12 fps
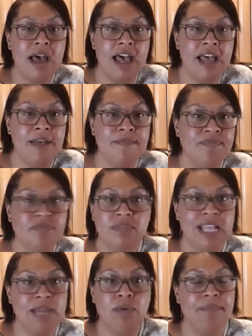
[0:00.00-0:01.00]

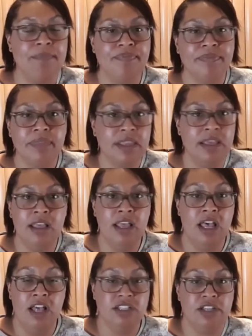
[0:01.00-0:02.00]
day one.
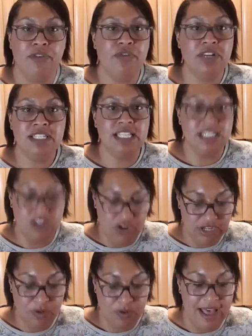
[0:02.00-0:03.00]
So
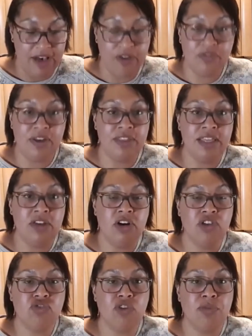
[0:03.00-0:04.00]
36912, and then
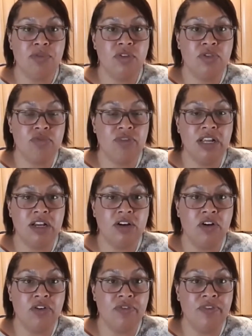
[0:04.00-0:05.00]
I drop the 3
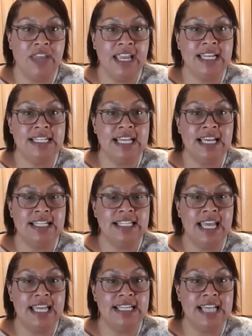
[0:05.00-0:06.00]
o'clock feed at
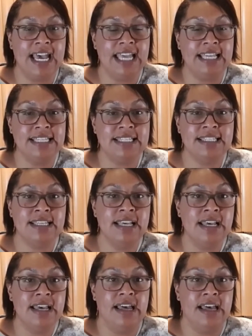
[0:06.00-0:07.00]
10 days.
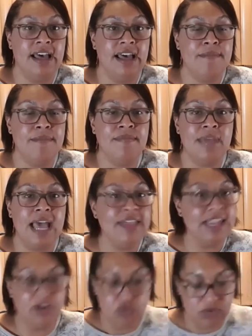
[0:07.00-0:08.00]
And
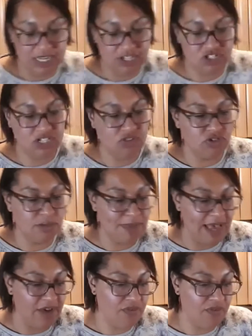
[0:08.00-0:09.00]
then all gets jiggled
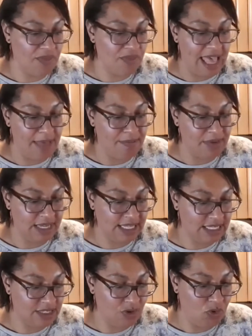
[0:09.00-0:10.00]
about from there. But
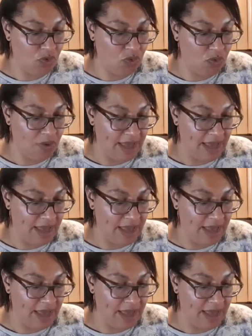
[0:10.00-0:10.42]
it's all...